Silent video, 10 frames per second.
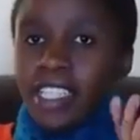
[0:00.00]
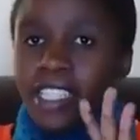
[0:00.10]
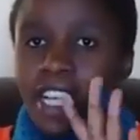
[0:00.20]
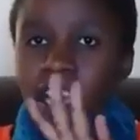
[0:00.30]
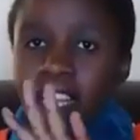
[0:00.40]
We
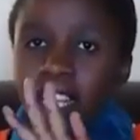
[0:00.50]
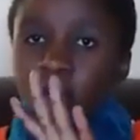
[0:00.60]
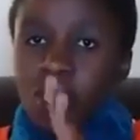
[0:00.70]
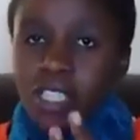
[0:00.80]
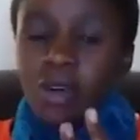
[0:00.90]
don't know
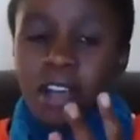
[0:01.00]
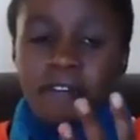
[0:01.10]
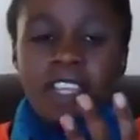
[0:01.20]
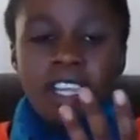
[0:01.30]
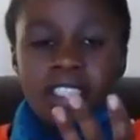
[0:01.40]
what she
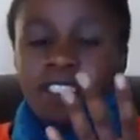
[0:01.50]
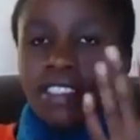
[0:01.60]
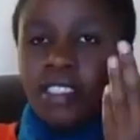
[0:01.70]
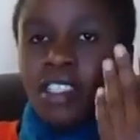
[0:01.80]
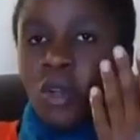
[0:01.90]

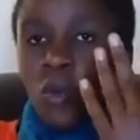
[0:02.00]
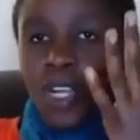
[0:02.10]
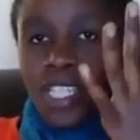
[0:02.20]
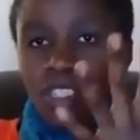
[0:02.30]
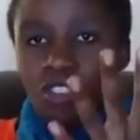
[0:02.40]
experienced, but
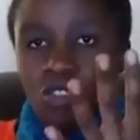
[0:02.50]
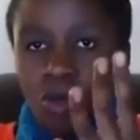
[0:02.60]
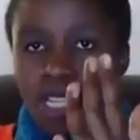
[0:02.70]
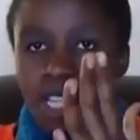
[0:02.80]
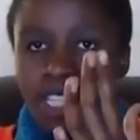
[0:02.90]
one thing for
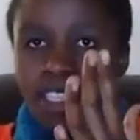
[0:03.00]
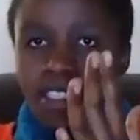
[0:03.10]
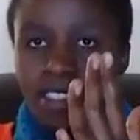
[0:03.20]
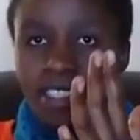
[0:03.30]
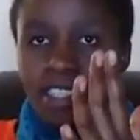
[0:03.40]
sure is
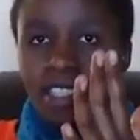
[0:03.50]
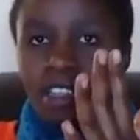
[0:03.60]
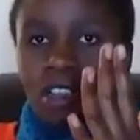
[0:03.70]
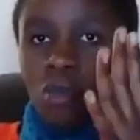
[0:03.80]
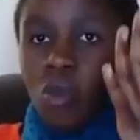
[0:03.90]
this.
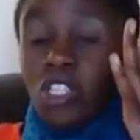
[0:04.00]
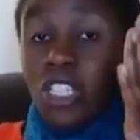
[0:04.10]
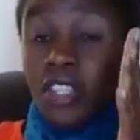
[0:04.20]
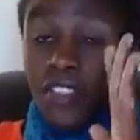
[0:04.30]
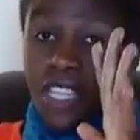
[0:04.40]
When
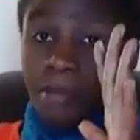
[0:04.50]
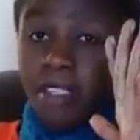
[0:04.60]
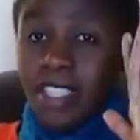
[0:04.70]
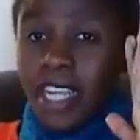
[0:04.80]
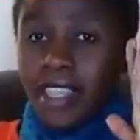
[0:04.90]
she
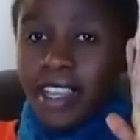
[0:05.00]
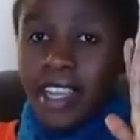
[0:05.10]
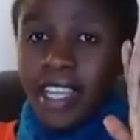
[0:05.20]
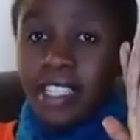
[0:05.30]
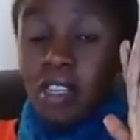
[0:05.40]
stated that there
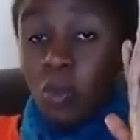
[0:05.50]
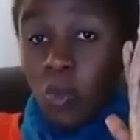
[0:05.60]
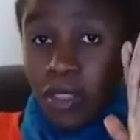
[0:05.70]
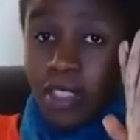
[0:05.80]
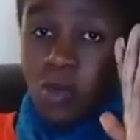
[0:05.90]
was
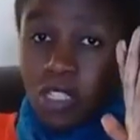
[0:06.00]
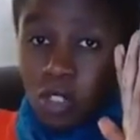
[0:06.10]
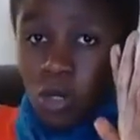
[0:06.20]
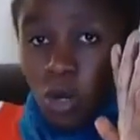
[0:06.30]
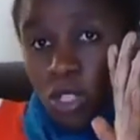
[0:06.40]
this
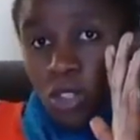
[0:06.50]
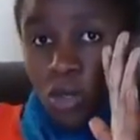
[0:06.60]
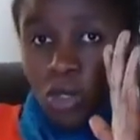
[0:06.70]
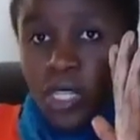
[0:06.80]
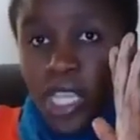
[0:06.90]
lady in
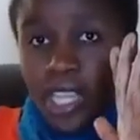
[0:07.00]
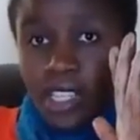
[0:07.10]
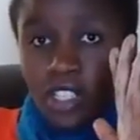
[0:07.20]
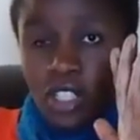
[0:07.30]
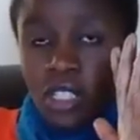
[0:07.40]

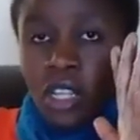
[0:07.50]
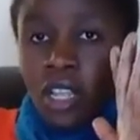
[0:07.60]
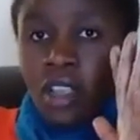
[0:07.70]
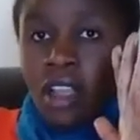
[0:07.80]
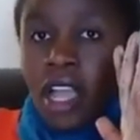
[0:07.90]
hell,
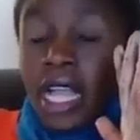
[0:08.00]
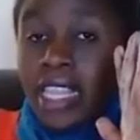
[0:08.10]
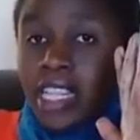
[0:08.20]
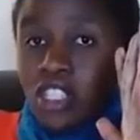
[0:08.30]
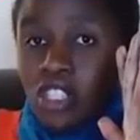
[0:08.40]
and when she
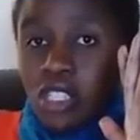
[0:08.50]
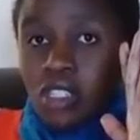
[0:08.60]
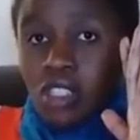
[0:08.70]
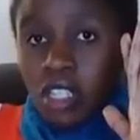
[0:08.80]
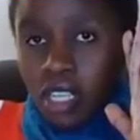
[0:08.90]
saw
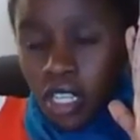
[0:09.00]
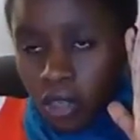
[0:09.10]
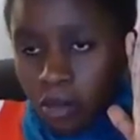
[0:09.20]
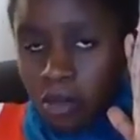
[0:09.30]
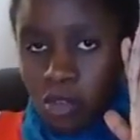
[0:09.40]
her, she was
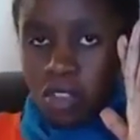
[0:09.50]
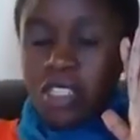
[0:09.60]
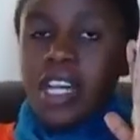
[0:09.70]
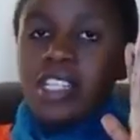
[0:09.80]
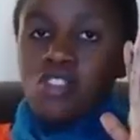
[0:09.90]
on the
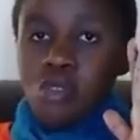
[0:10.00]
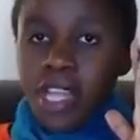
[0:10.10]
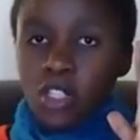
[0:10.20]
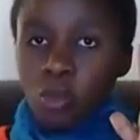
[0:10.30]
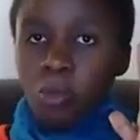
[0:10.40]
side
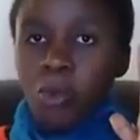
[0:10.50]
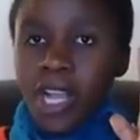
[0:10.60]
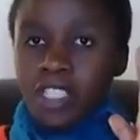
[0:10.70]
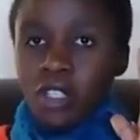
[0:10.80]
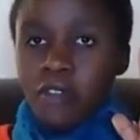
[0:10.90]
and
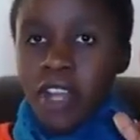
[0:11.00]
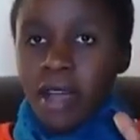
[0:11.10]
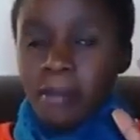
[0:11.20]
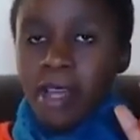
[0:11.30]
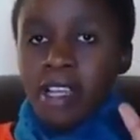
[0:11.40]
she was
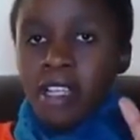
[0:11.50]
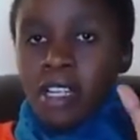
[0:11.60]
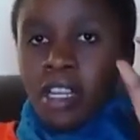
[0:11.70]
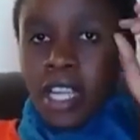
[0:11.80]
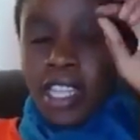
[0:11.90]
on the
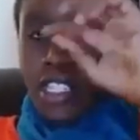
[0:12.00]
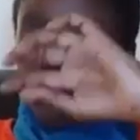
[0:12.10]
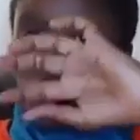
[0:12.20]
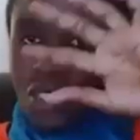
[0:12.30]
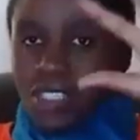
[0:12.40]
edge right
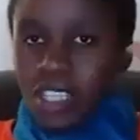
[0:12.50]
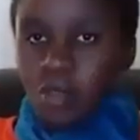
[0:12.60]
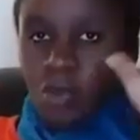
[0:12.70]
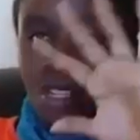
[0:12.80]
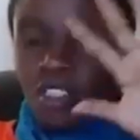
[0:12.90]
there,
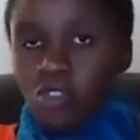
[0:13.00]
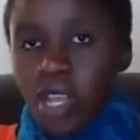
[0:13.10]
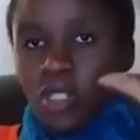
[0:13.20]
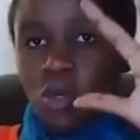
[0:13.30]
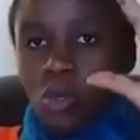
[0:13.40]
just at the
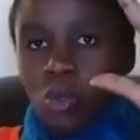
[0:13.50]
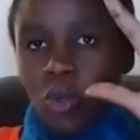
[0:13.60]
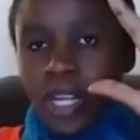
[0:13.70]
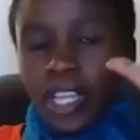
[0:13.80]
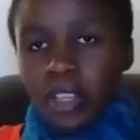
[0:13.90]
edge,
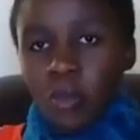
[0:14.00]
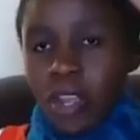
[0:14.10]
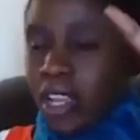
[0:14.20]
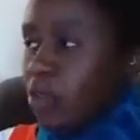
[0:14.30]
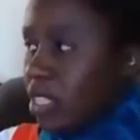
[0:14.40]
trying to
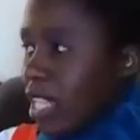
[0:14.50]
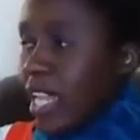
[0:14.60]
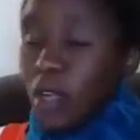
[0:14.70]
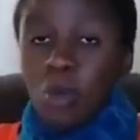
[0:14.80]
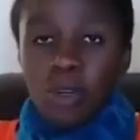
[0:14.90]
pull
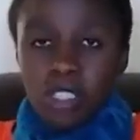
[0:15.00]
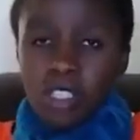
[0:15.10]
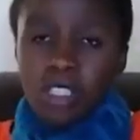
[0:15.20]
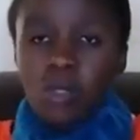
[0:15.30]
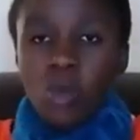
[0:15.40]
herself out. It's
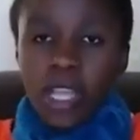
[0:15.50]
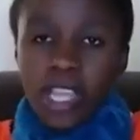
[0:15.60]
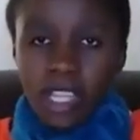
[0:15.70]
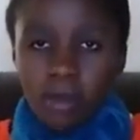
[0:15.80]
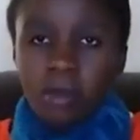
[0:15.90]
not really
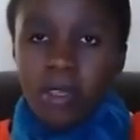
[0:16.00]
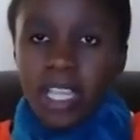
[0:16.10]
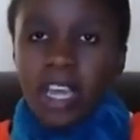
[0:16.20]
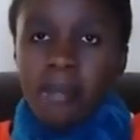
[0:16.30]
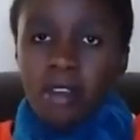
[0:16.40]
the
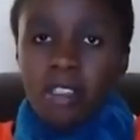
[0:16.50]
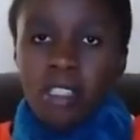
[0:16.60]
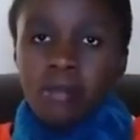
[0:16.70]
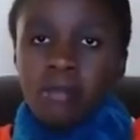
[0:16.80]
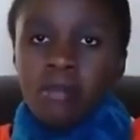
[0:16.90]
description of
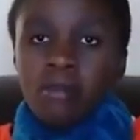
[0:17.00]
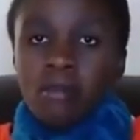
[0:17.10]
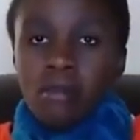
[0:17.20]
hell, is it?